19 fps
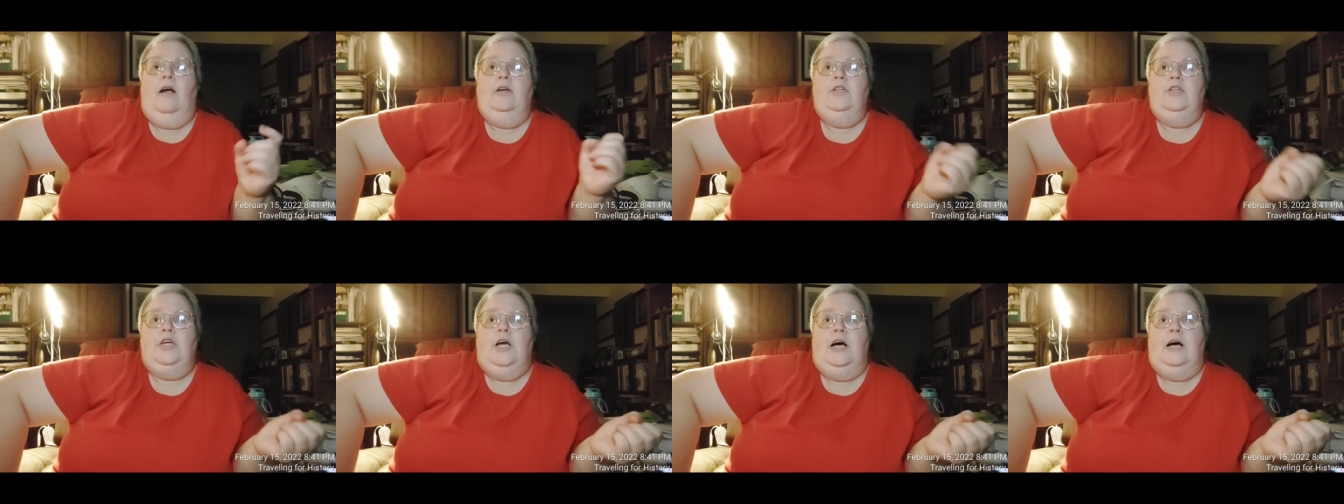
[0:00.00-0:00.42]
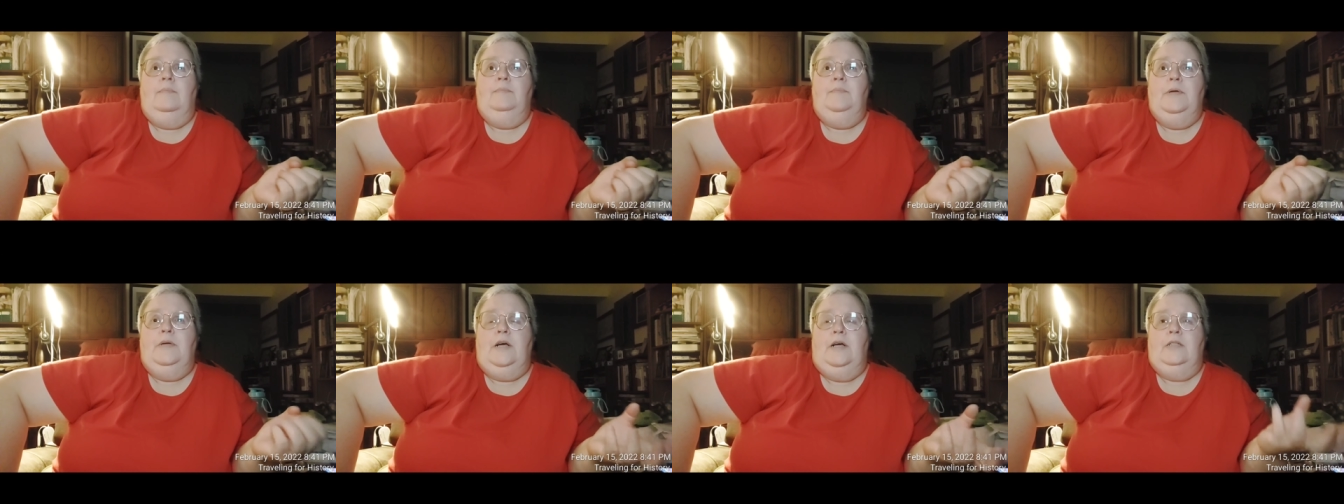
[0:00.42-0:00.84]
Hard
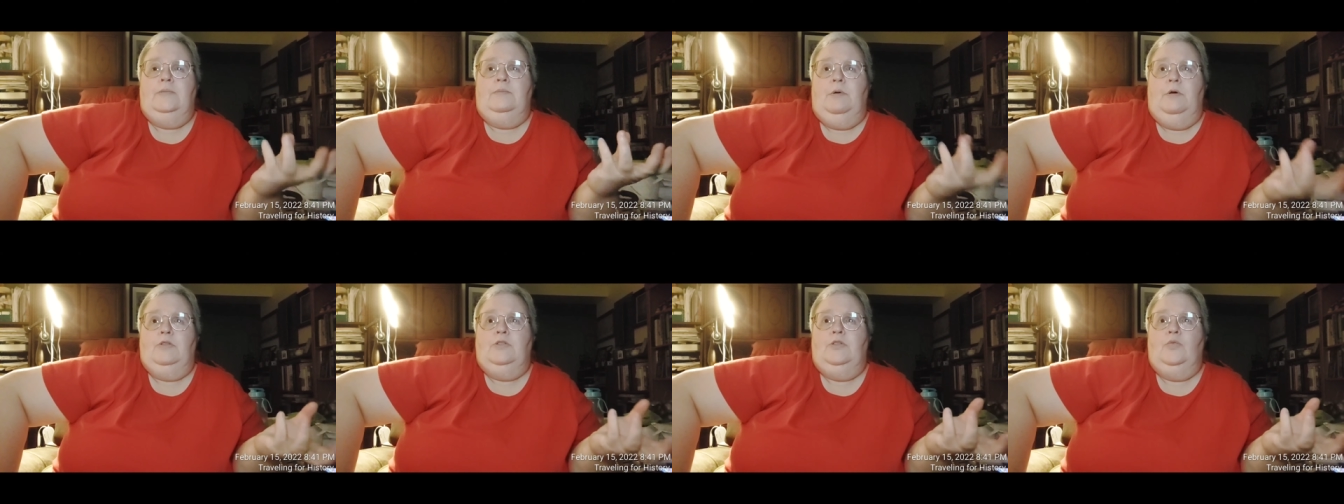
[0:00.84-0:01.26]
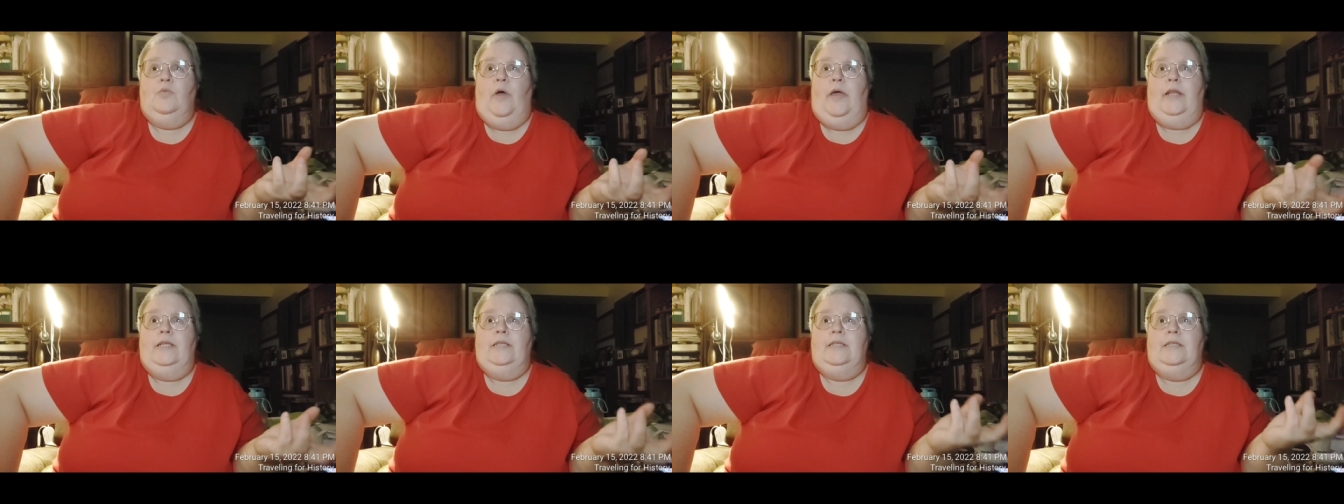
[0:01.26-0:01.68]
job, because most of the
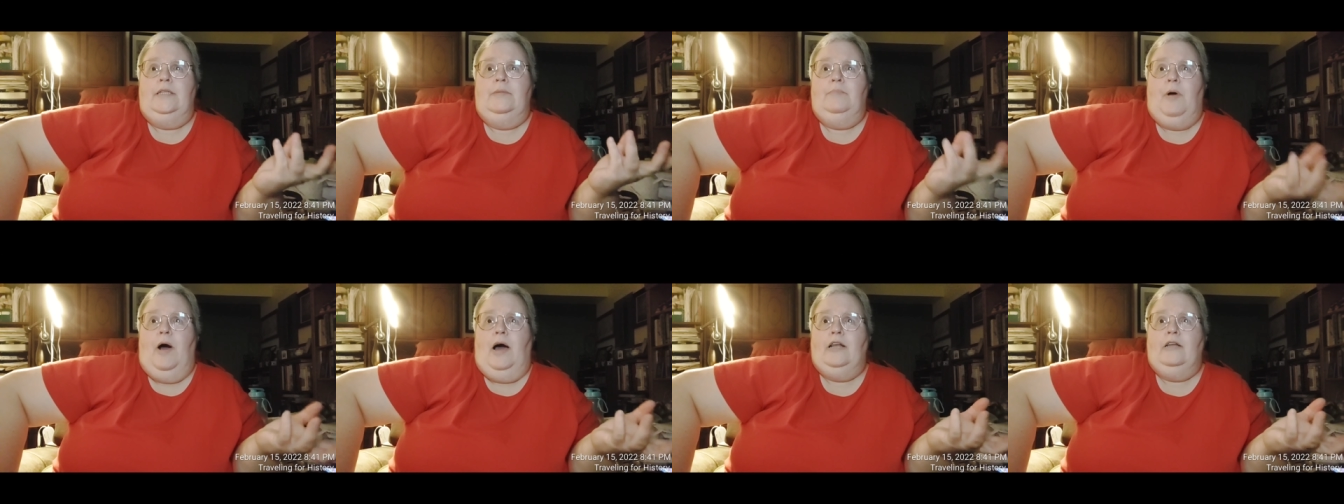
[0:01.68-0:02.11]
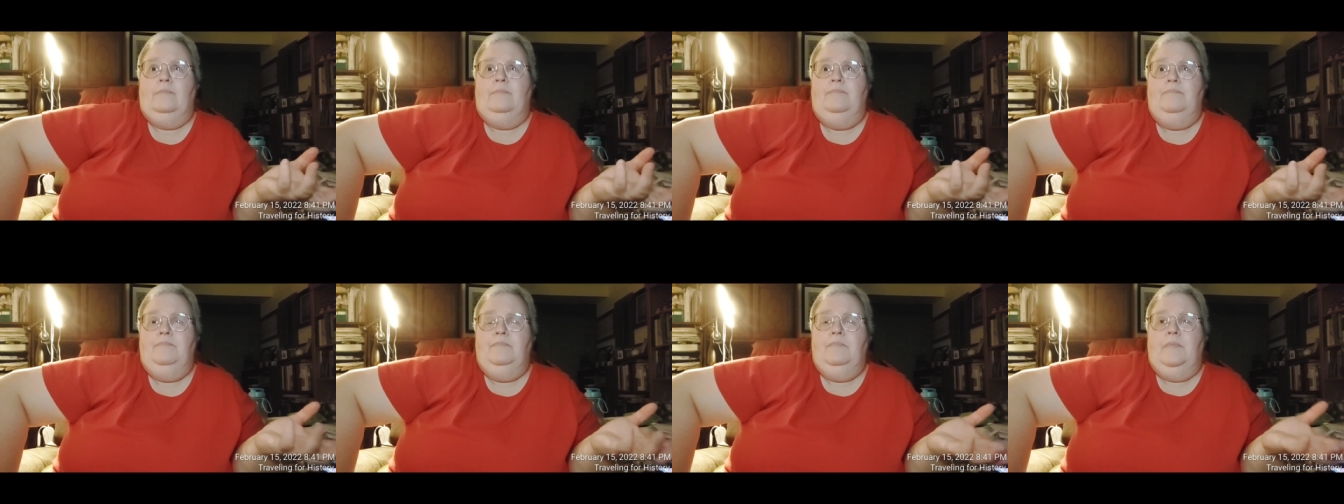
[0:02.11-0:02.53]
weight is in the
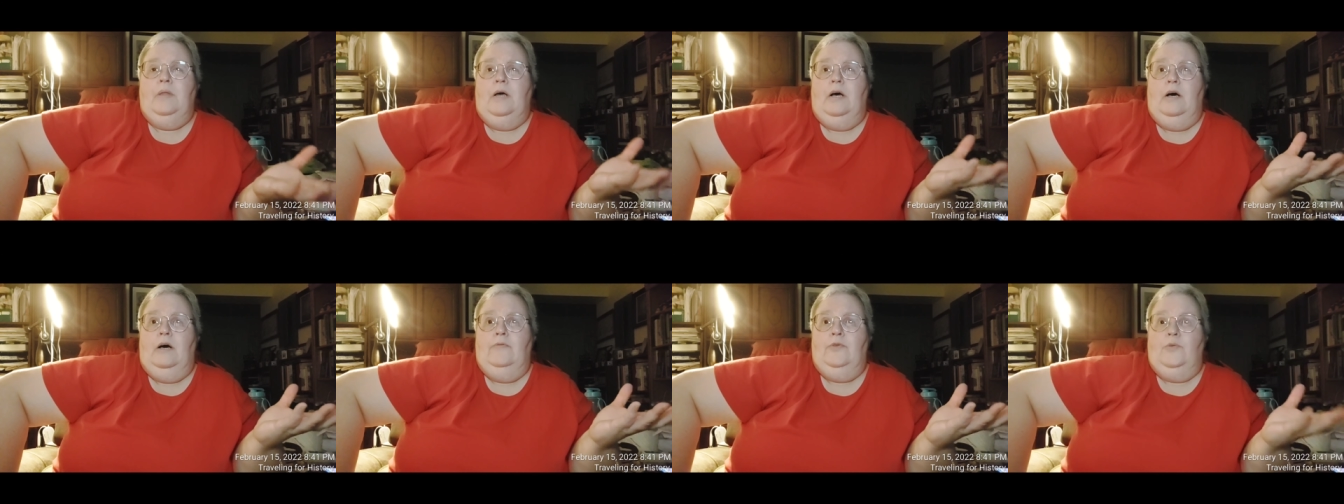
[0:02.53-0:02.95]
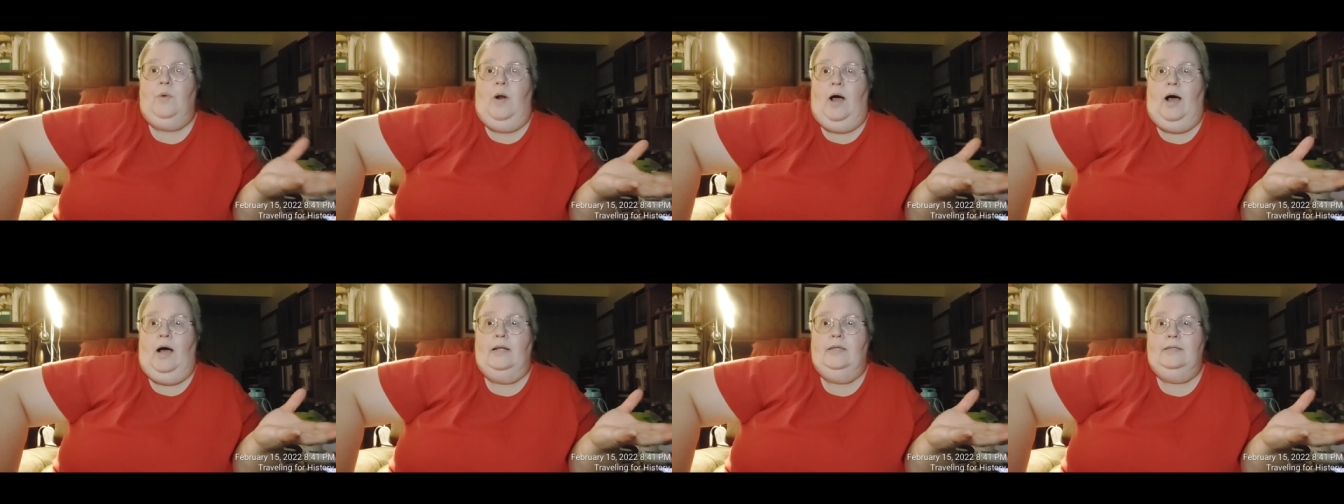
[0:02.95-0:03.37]
bottom of the
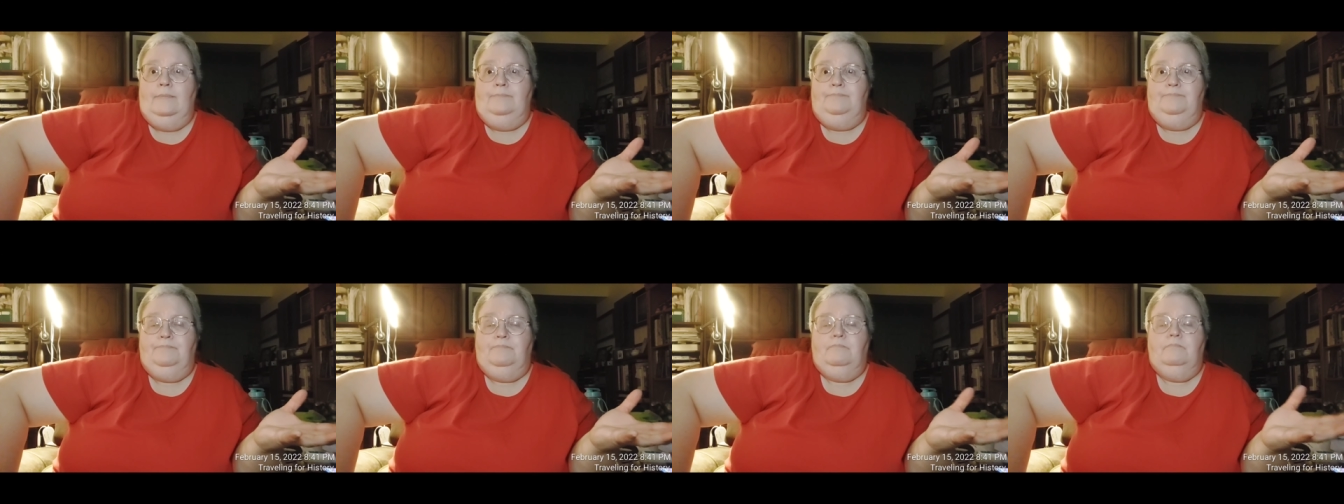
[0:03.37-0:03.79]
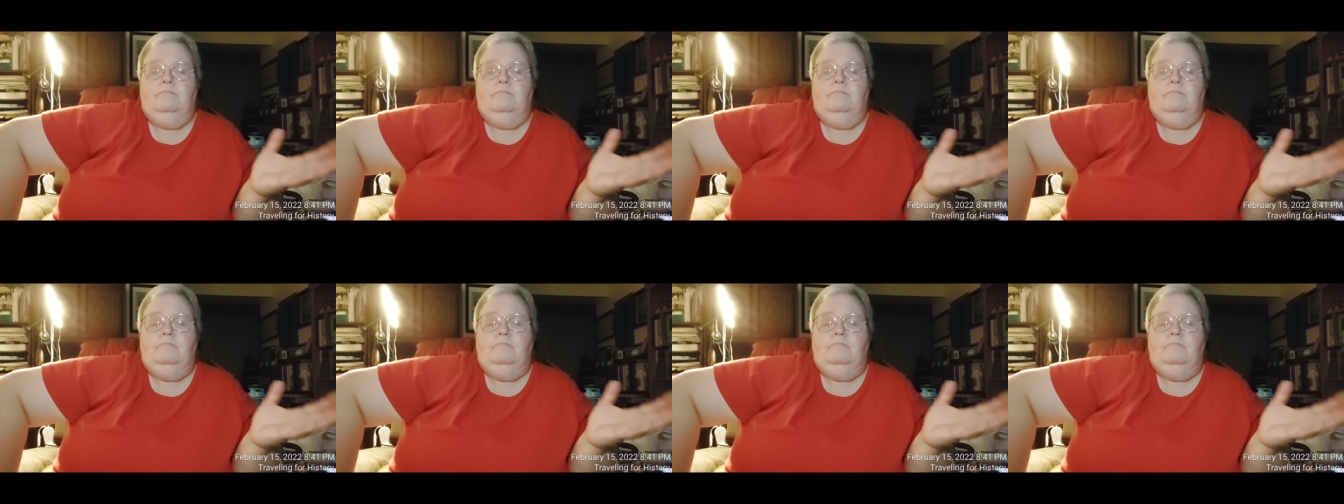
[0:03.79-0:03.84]
rod.